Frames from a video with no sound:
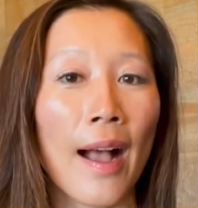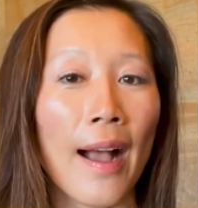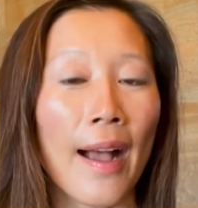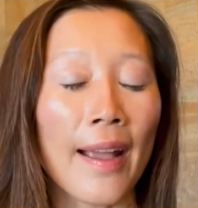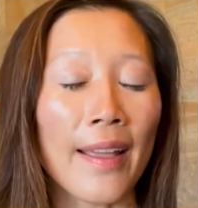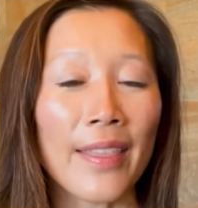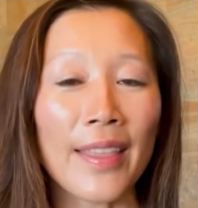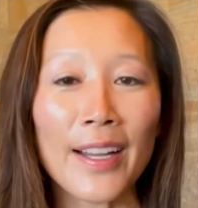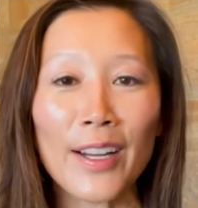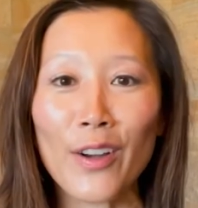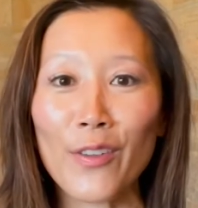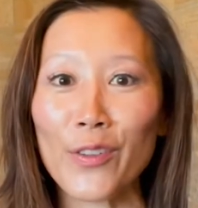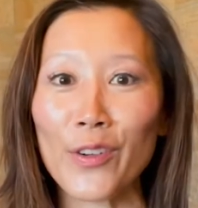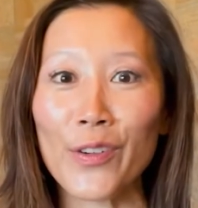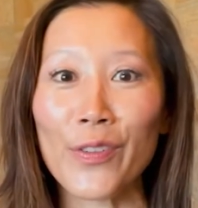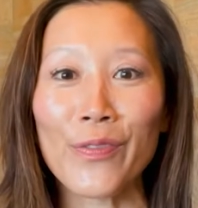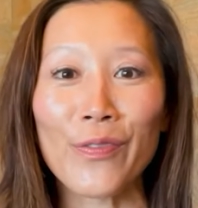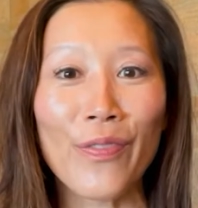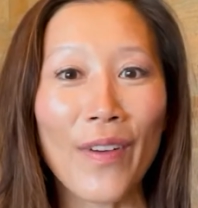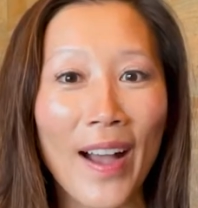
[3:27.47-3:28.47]
I think, over
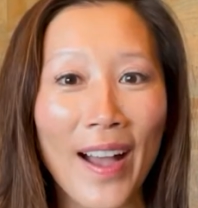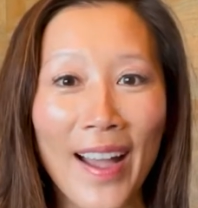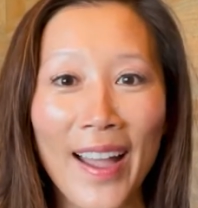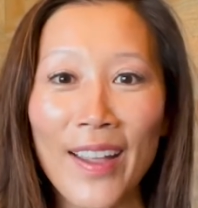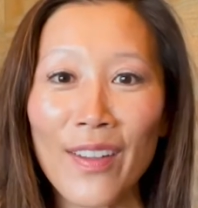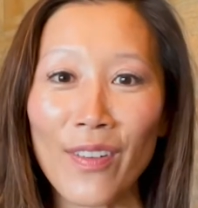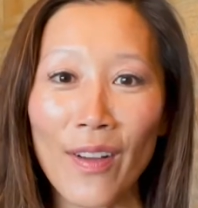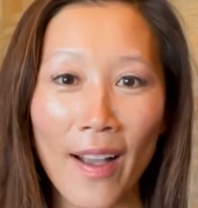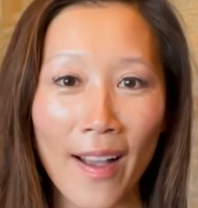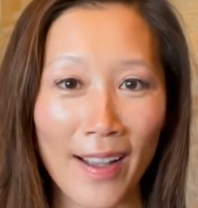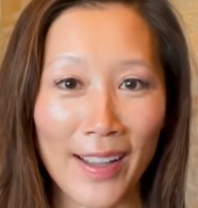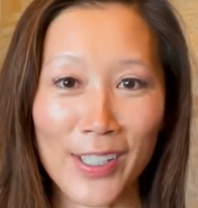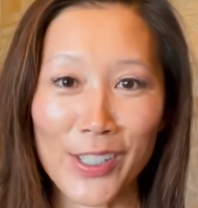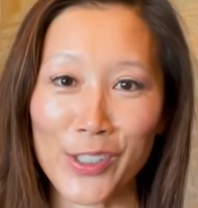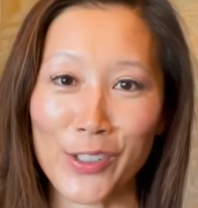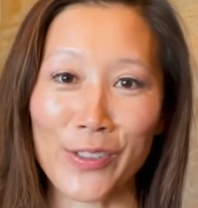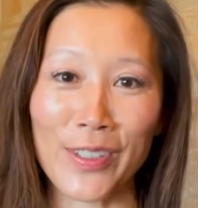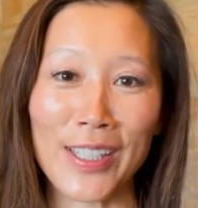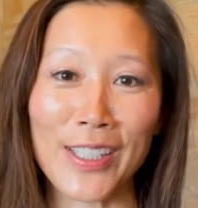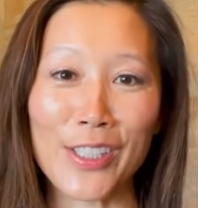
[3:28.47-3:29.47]

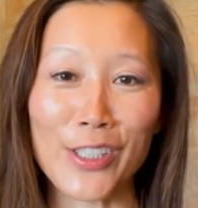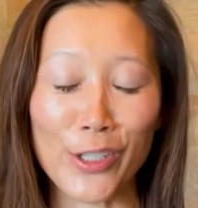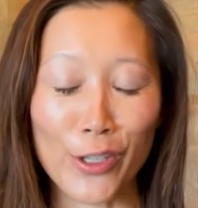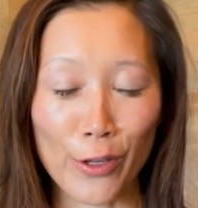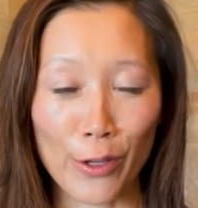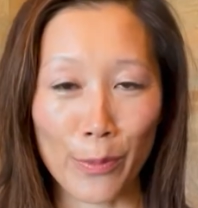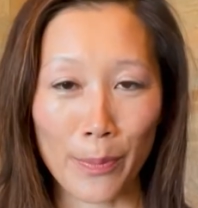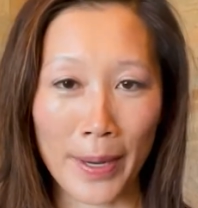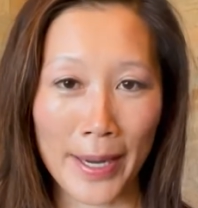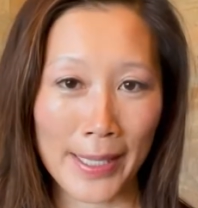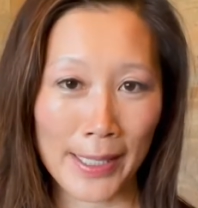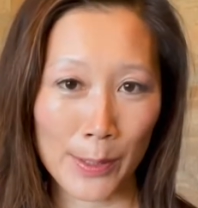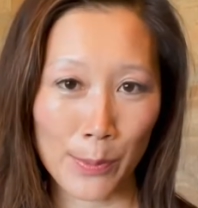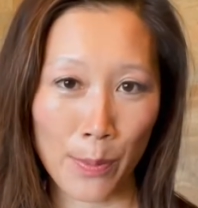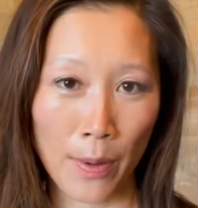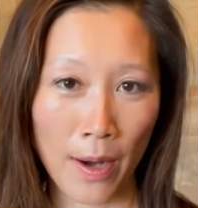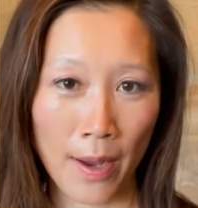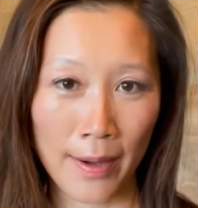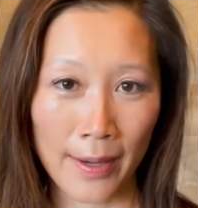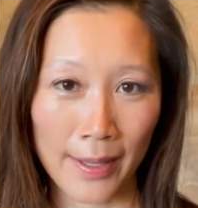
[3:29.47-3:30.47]
500 toothpaste
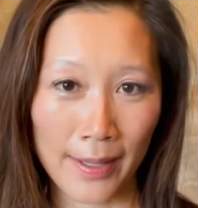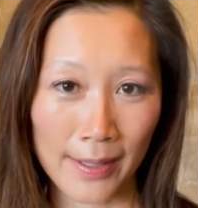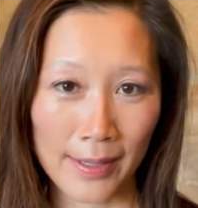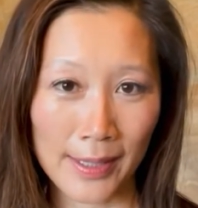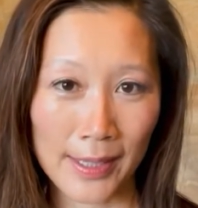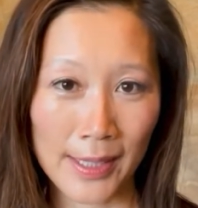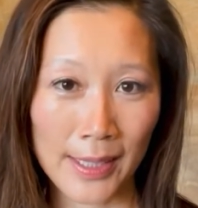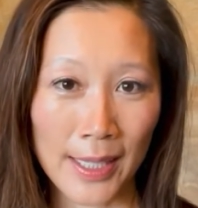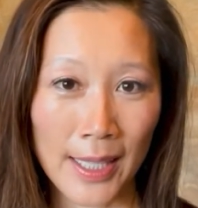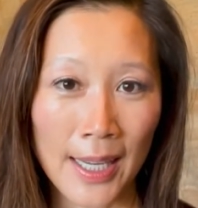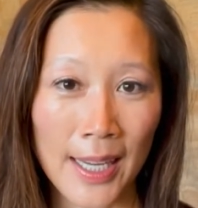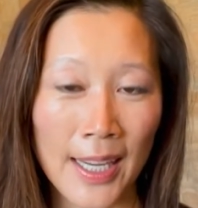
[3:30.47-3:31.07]
products.